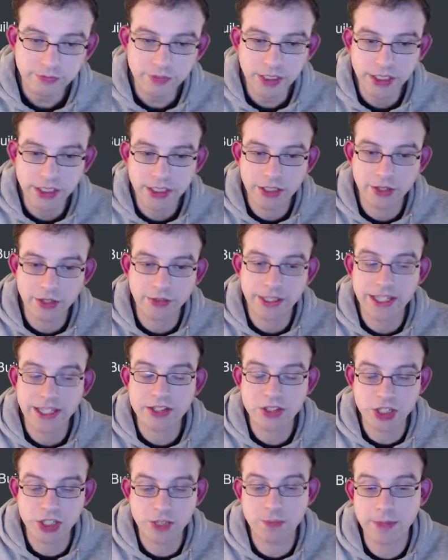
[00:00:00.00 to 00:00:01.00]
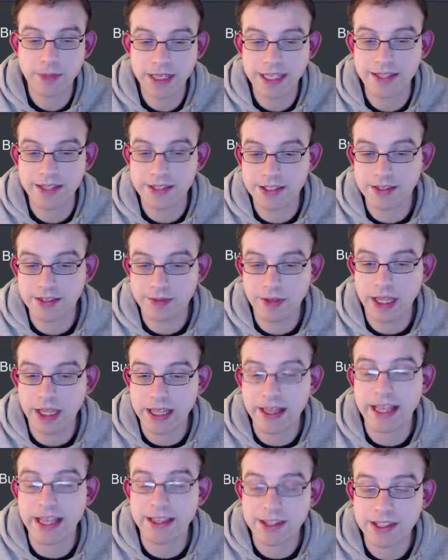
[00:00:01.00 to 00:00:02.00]
That's just me, and
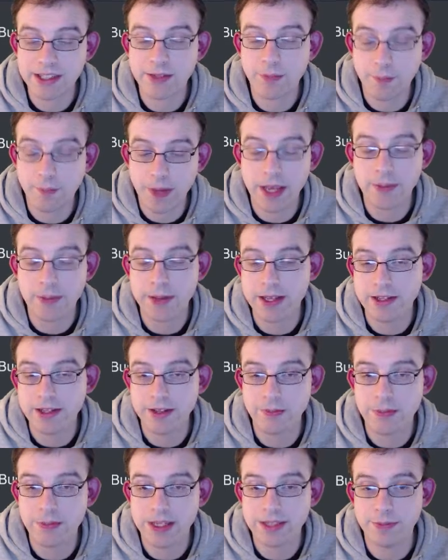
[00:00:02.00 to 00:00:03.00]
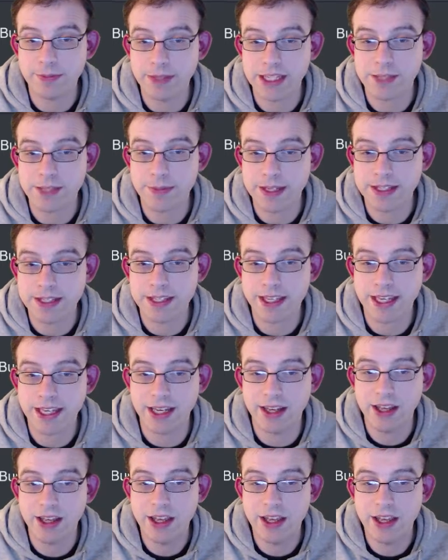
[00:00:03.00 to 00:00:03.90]
that's my opinion. That's me saying